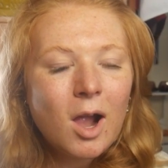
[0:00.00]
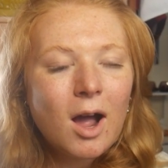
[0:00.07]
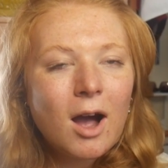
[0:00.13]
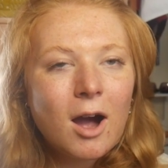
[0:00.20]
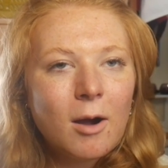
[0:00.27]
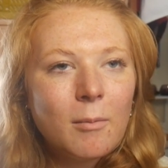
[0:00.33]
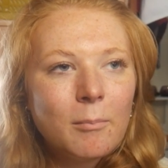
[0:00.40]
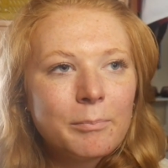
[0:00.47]

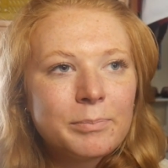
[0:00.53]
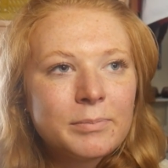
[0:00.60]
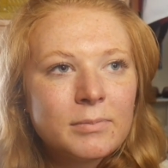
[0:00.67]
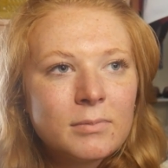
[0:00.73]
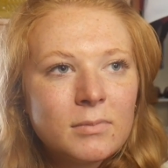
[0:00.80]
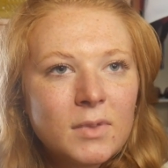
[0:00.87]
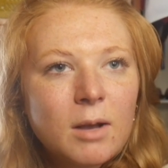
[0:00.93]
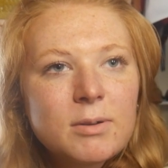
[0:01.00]

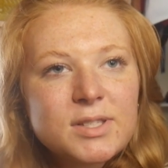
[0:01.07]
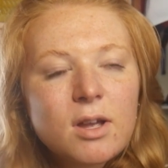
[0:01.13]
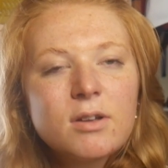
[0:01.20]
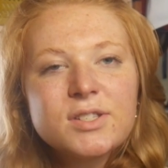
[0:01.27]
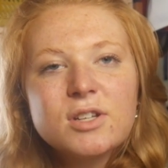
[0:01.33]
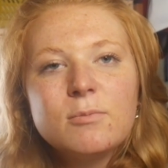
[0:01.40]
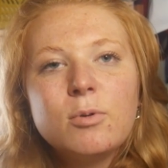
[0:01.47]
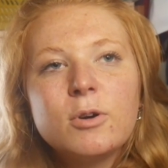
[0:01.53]
Now it's
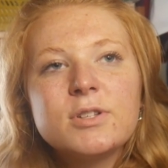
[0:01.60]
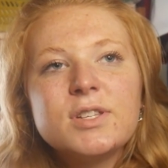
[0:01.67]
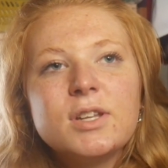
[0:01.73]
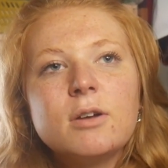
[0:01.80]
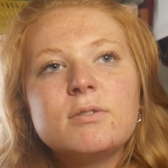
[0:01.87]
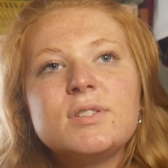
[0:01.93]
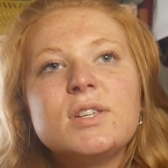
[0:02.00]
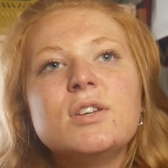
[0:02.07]
also important to
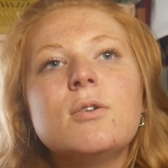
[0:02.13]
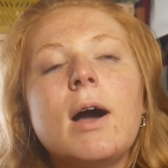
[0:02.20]
note too,